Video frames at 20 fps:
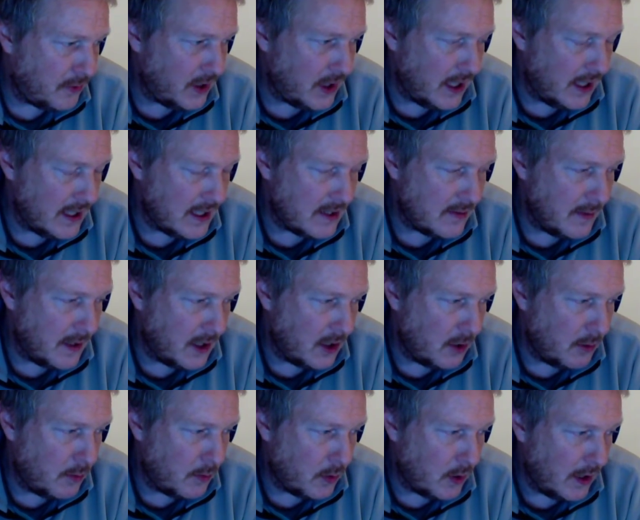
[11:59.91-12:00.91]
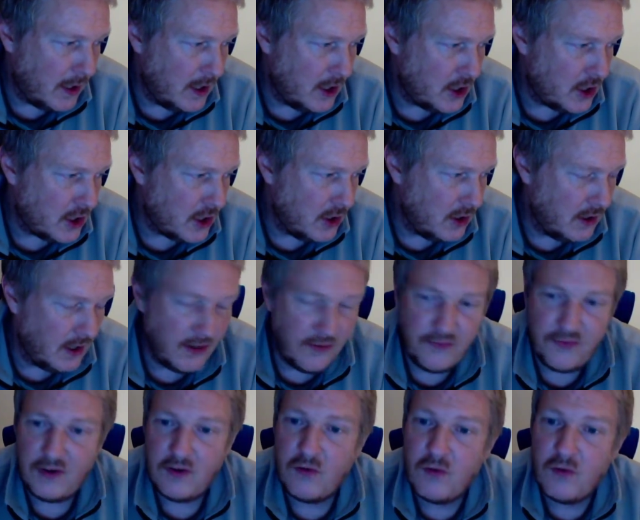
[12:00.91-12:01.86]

price manipulation if it